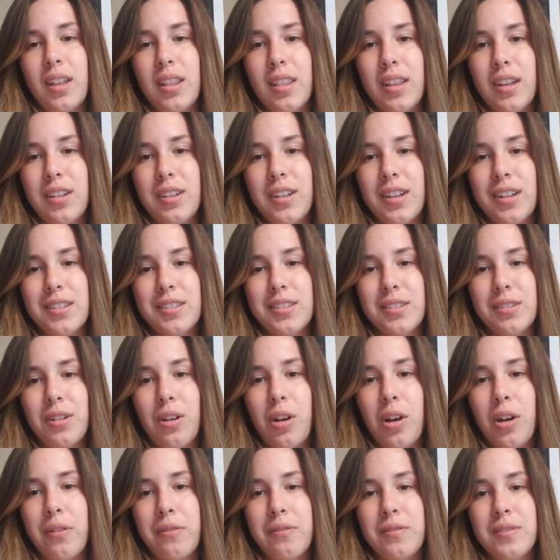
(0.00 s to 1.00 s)
that you guys
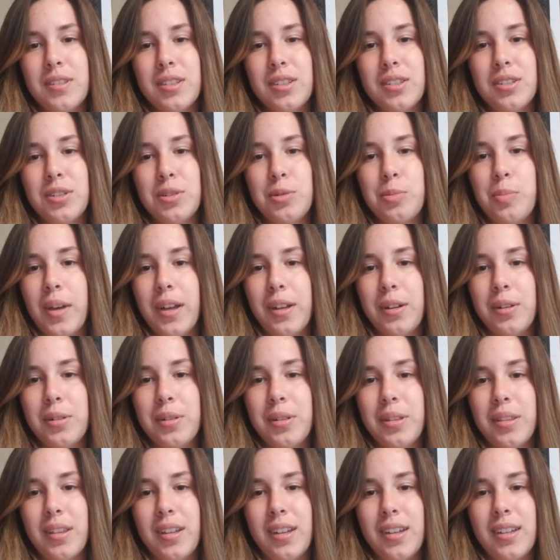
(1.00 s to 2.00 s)
are off to do better
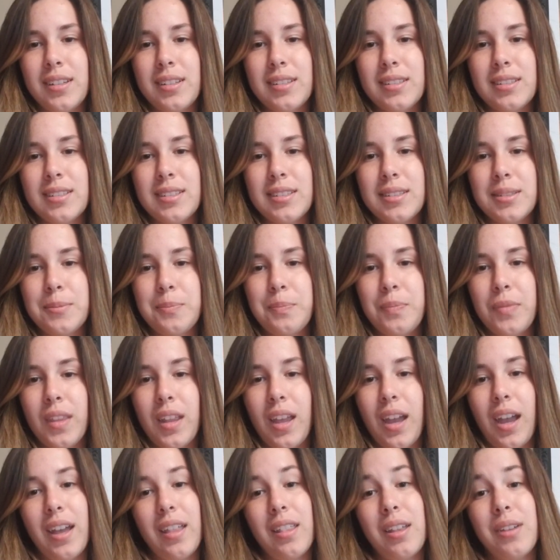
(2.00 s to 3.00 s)
things.
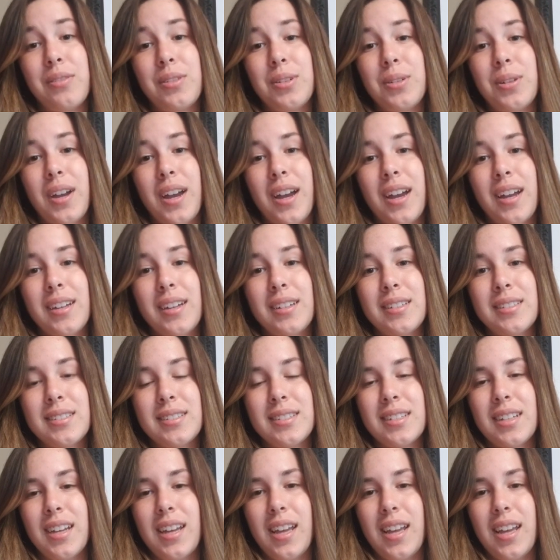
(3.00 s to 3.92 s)
I love you guys.